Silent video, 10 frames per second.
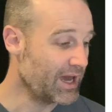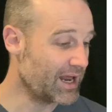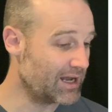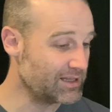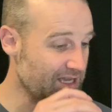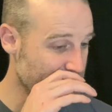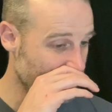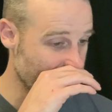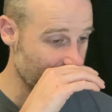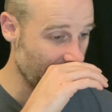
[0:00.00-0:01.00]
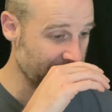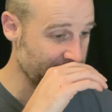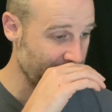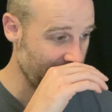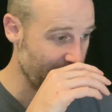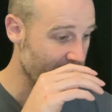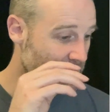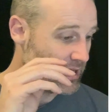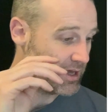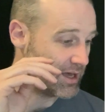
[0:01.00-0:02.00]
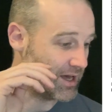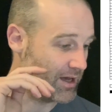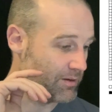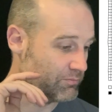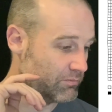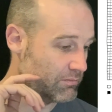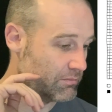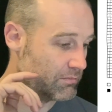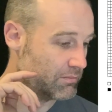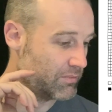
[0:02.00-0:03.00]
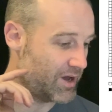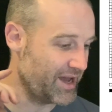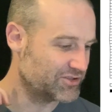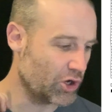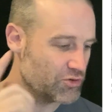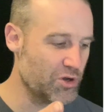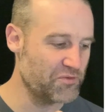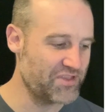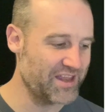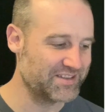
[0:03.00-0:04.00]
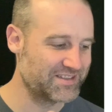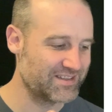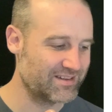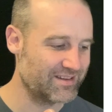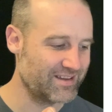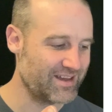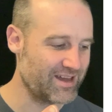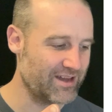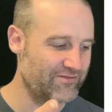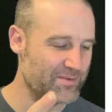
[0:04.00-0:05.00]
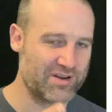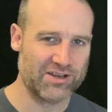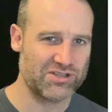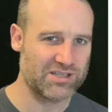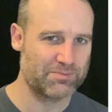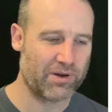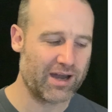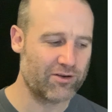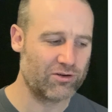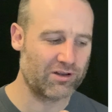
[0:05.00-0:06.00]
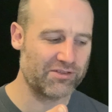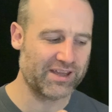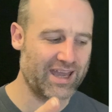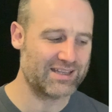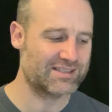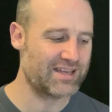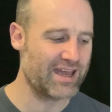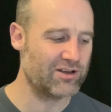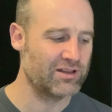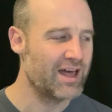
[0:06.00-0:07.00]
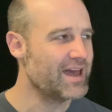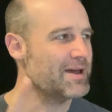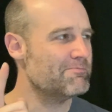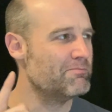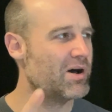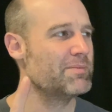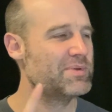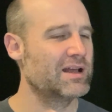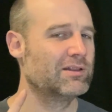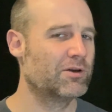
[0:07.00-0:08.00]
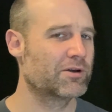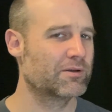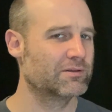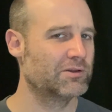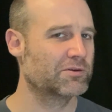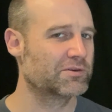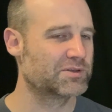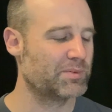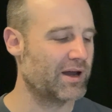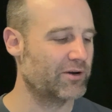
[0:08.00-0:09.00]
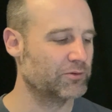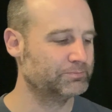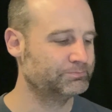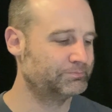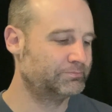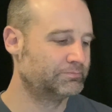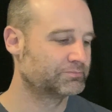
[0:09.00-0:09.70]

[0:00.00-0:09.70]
Our last picture, Oscar here. Um, I don't know if that's a Fibonacci spiral on the cat's tail. It might be a log, log spiral. Hmm.